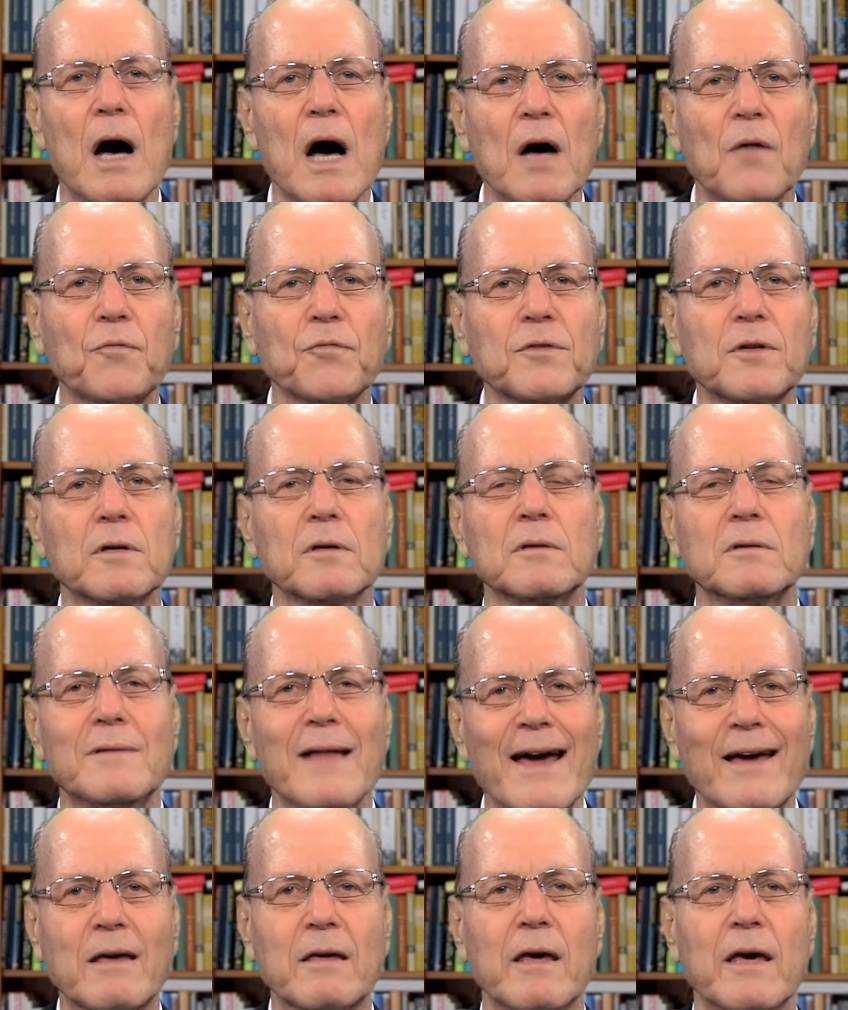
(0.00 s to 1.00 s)
after
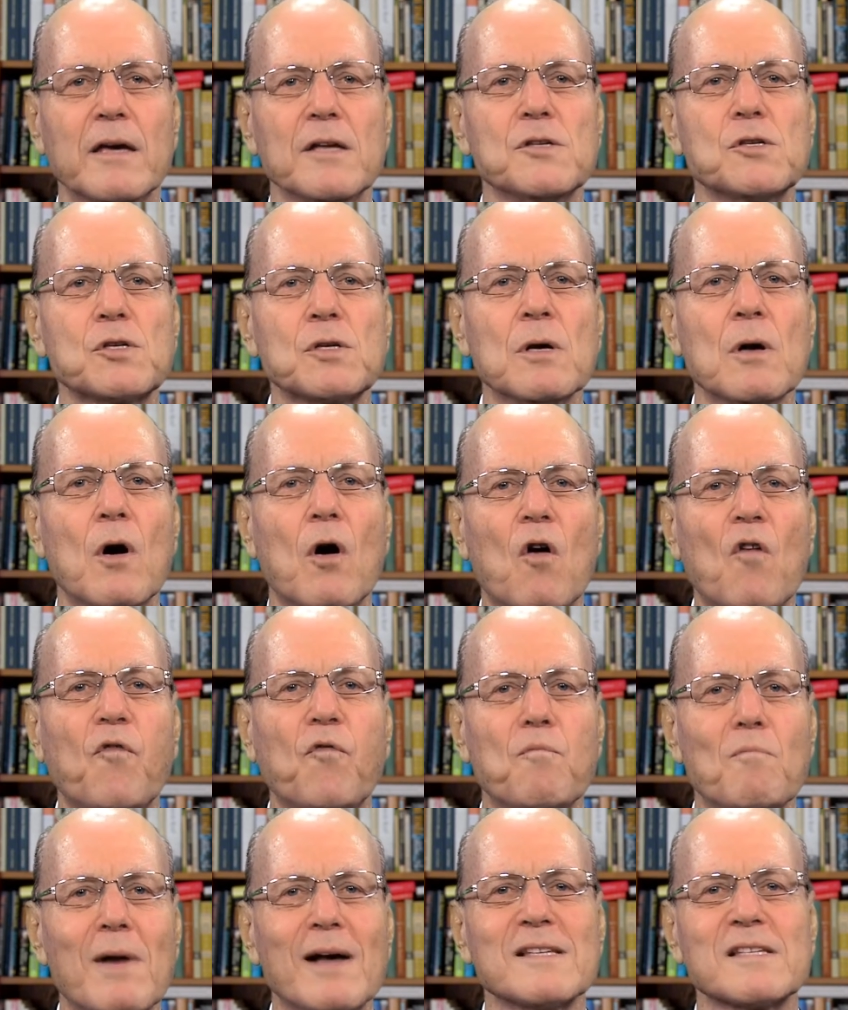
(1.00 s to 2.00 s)
decades
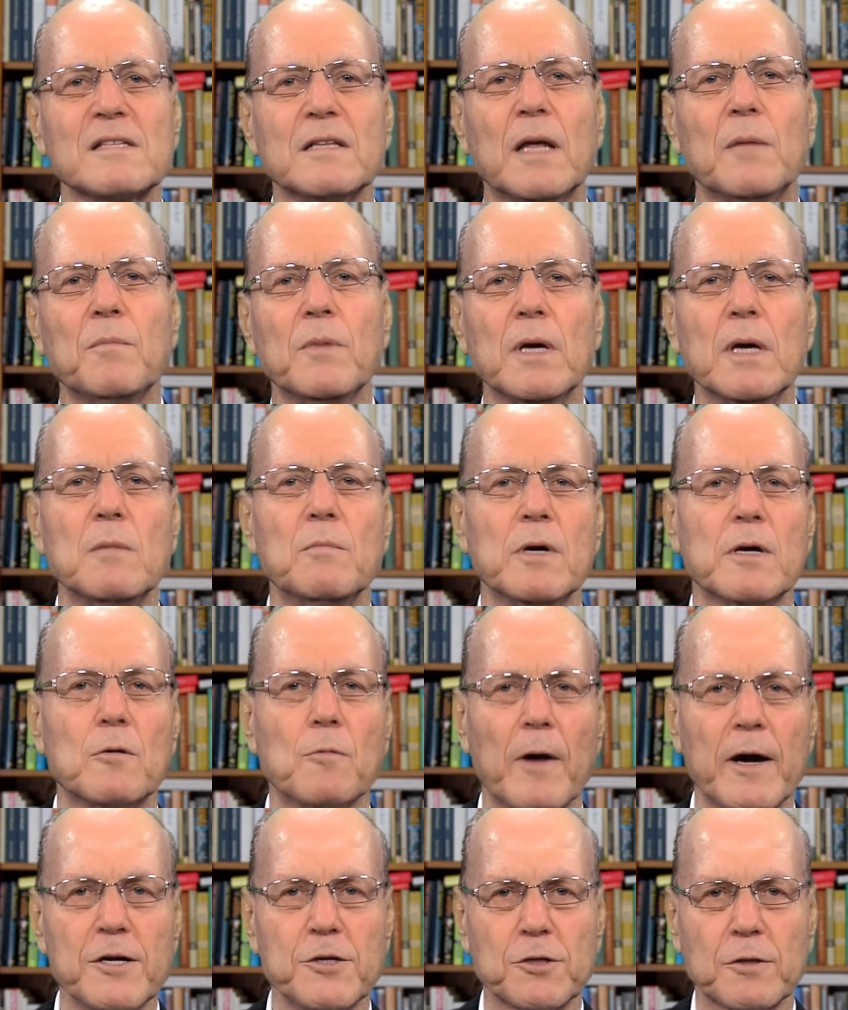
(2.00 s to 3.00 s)
of Muslim
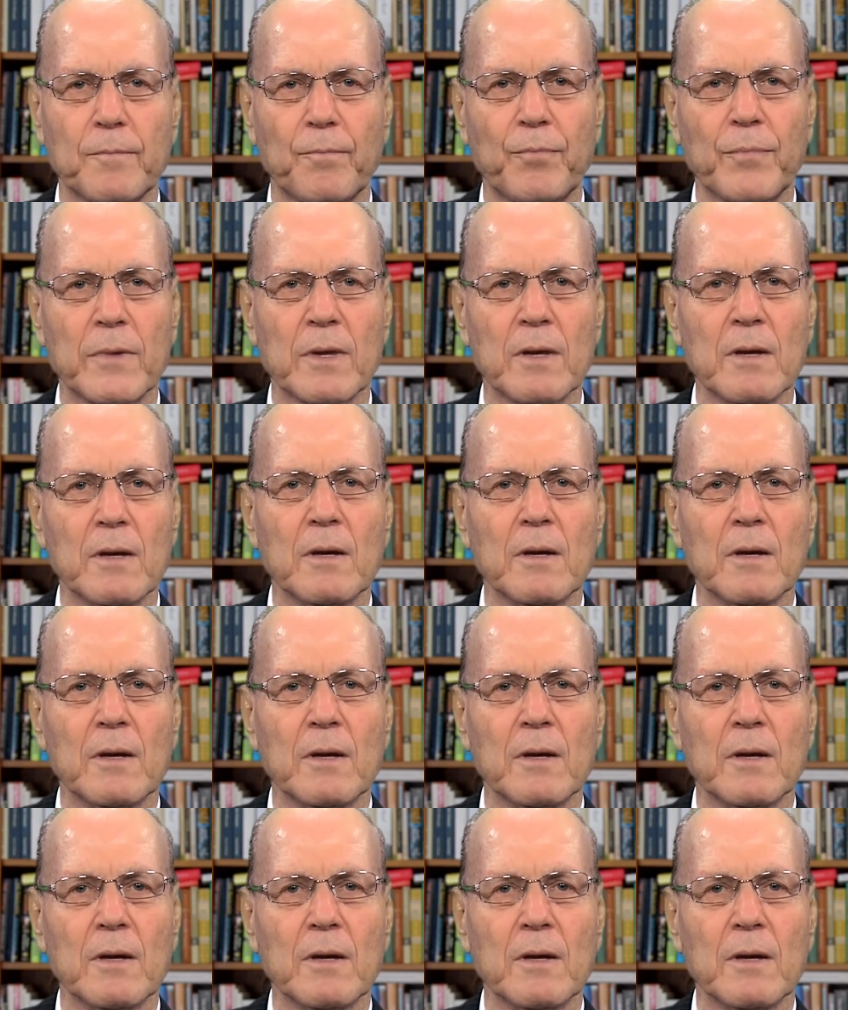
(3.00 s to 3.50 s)
immigration.